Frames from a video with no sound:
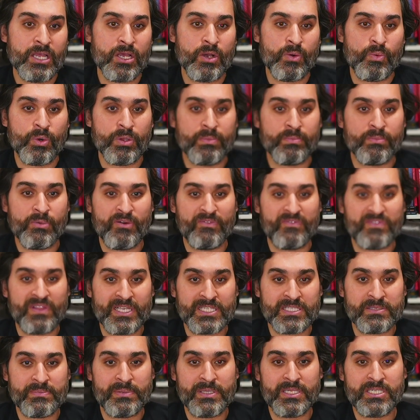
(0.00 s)
Want more
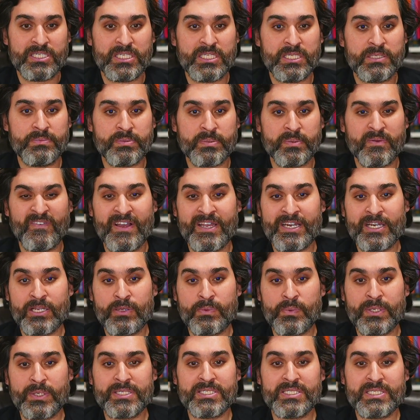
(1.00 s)
flexibility, provide
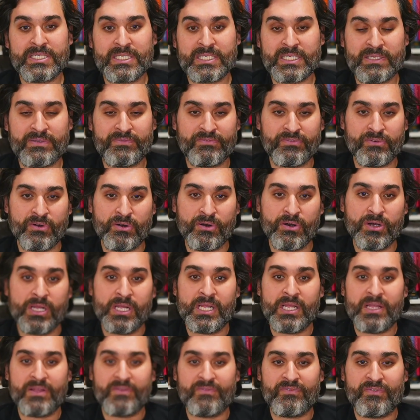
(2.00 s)
liquidity for
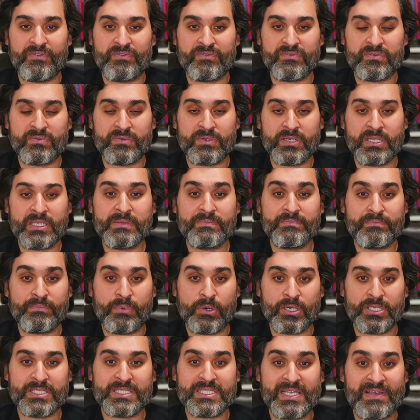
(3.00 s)

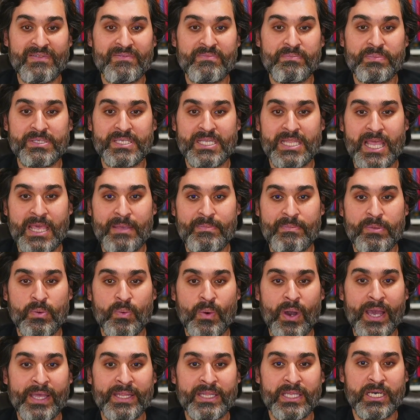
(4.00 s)
15.7%
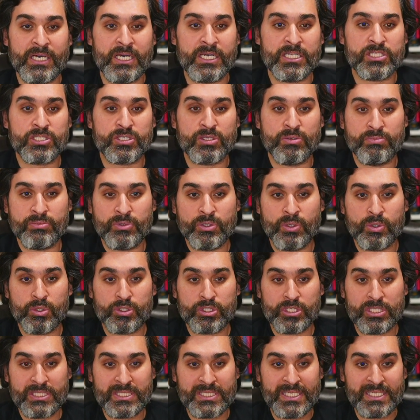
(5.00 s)
APY and earn some
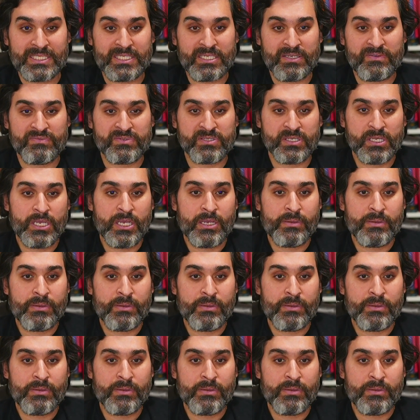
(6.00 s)
note incentives.